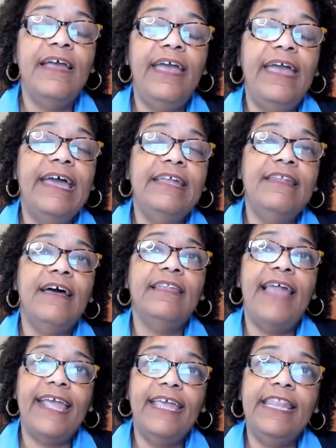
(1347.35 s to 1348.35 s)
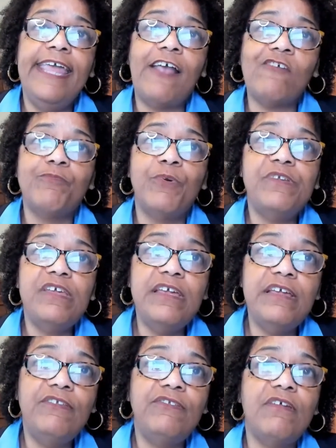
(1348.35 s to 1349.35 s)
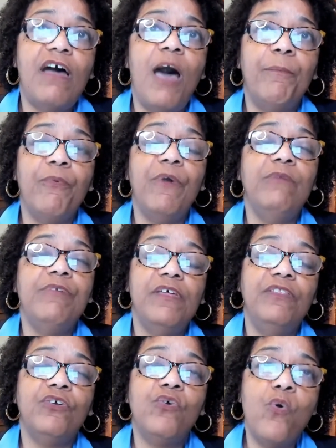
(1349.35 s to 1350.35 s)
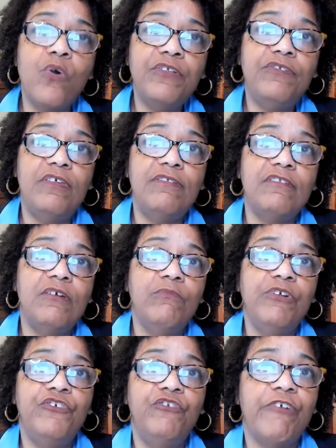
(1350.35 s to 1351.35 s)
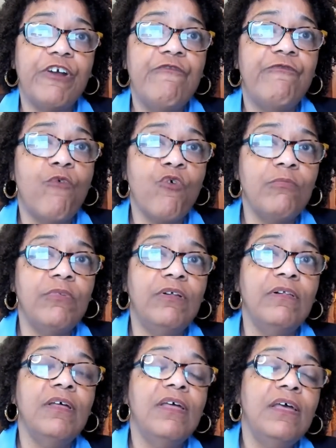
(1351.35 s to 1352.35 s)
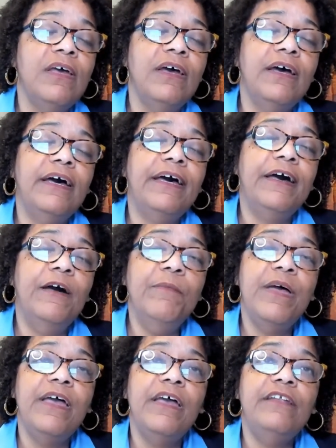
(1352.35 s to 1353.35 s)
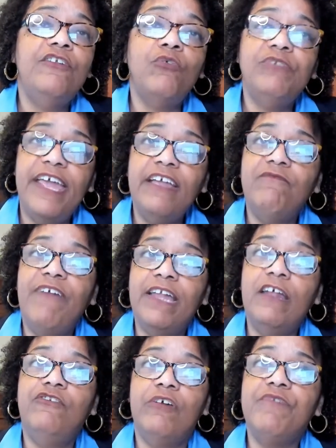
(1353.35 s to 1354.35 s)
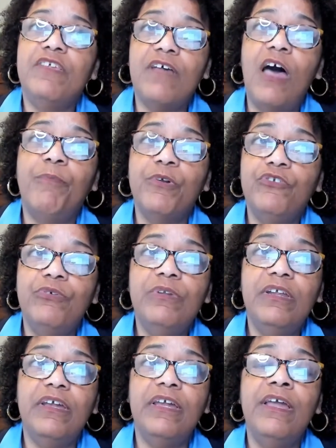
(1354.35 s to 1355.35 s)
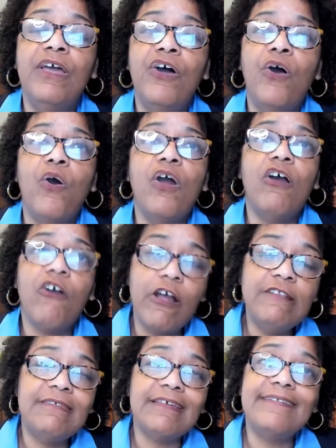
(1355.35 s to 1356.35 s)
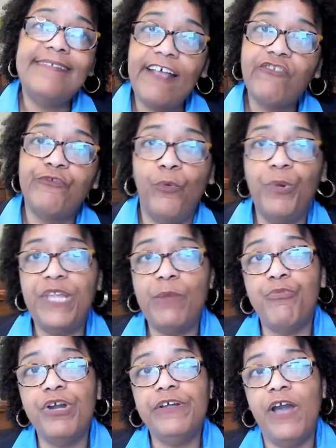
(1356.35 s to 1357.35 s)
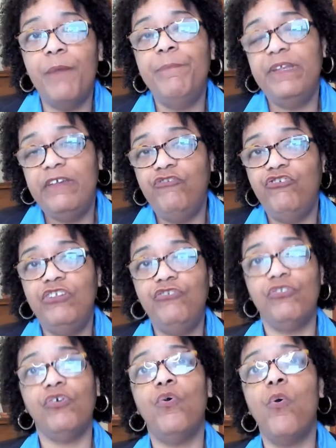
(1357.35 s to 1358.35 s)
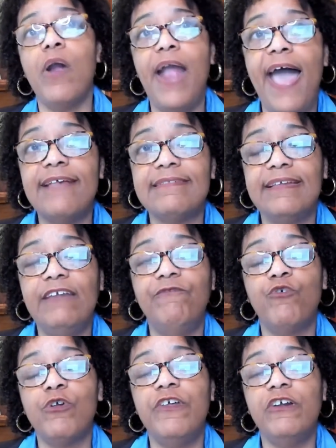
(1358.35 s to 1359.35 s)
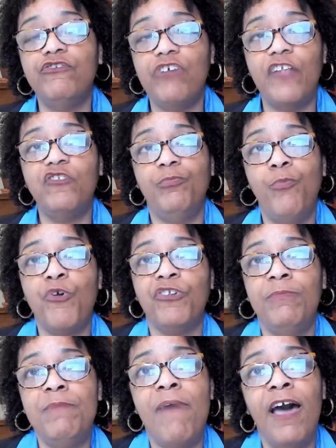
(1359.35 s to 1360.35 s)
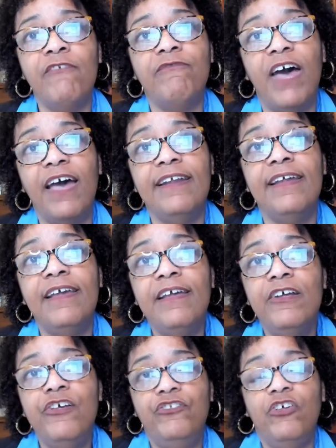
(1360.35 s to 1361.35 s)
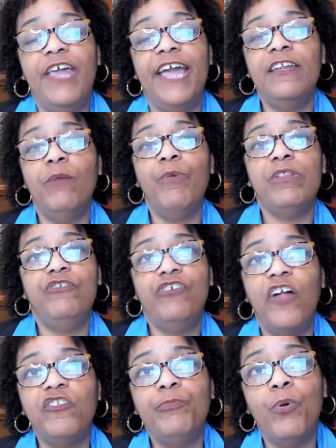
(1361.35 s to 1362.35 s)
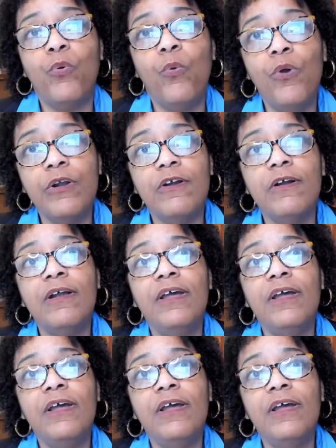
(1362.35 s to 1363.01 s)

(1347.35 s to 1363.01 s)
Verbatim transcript: and lacking the expertise to operate within the court system, which is very formal, um, don't take advantage of this opportunity or are unsuccessful when they bring a petition to the court asking for their child support to be modified. So they end up with a child support order